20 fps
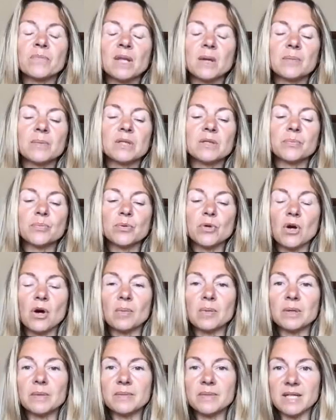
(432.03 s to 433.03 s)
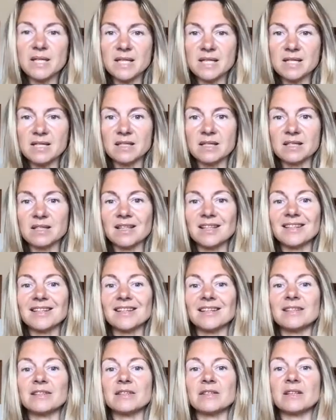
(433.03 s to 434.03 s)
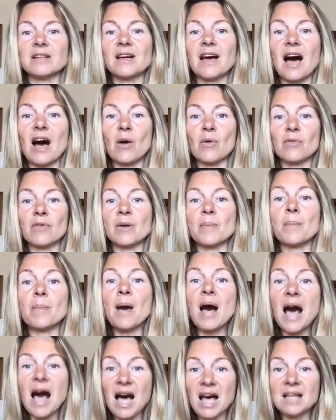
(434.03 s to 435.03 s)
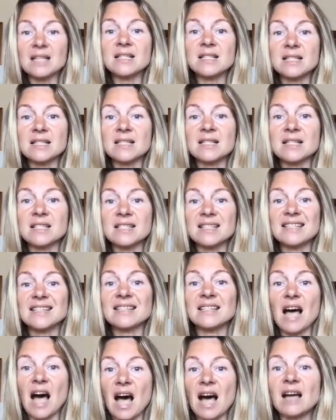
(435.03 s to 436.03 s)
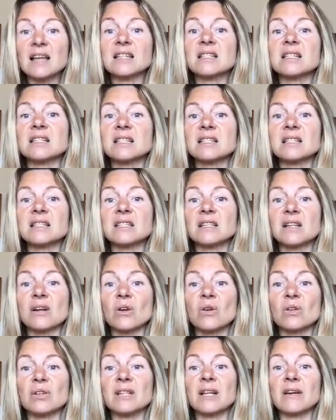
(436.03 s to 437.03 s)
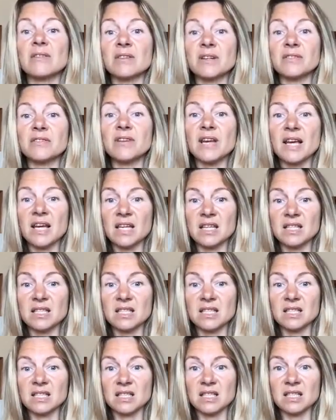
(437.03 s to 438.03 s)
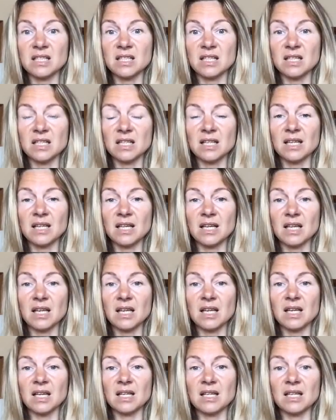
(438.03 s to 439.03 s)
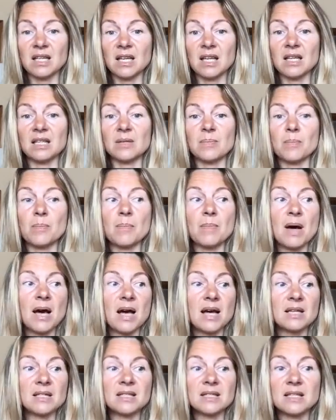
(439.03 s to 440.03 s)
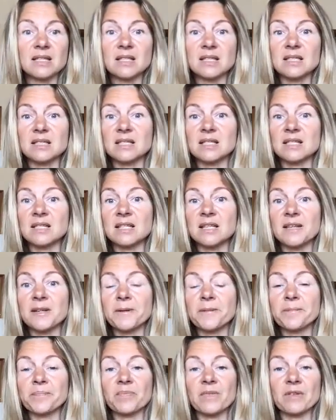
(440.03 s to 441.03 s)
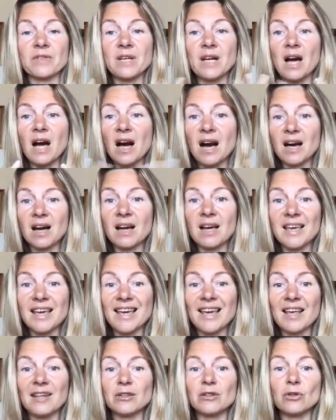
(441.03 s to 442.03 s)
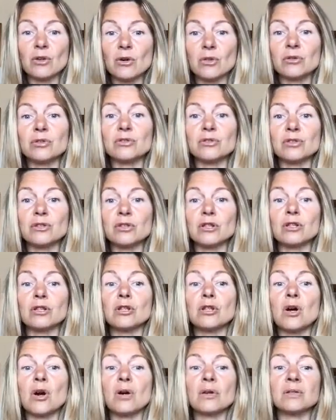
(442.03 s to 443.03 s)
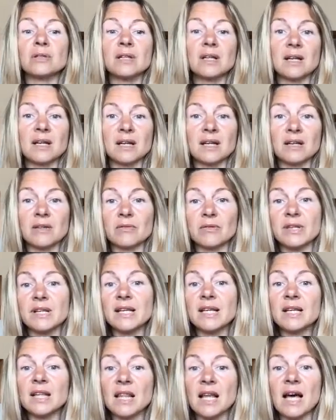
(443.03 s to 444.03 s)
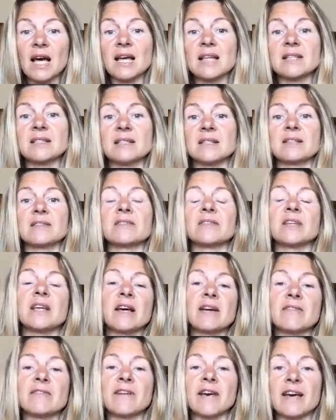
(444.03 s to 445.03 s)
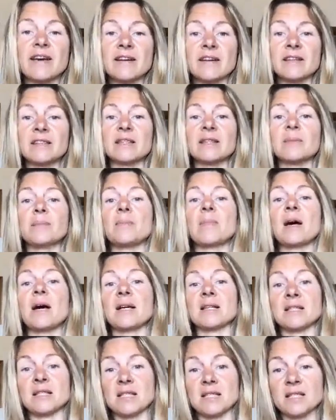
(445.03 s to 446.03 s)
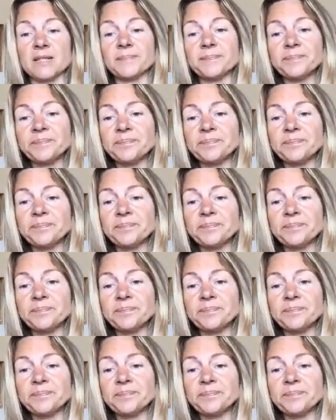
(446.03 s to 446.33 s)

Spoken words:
But the problem is that our masks stacks on our face. Yeah, the masks, we cannot longer realize that we are wearing the masks,